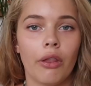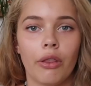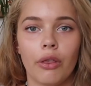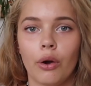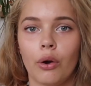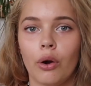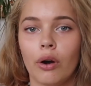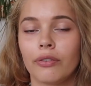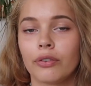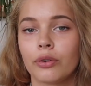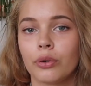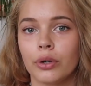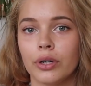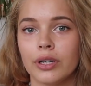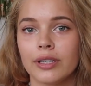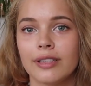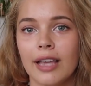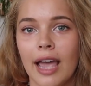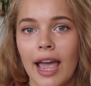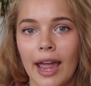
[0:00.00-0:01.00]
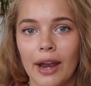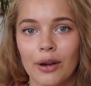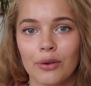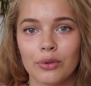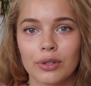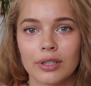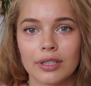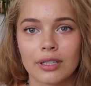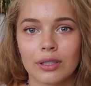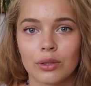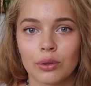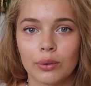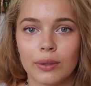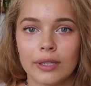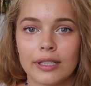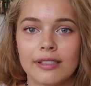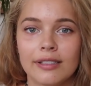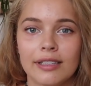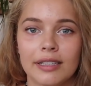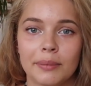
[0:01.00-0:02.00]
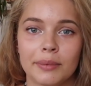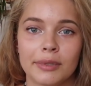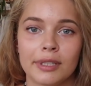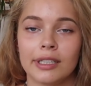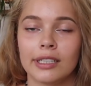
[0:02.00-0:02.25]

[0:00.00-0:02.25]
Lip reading: Though of course handwritten always seems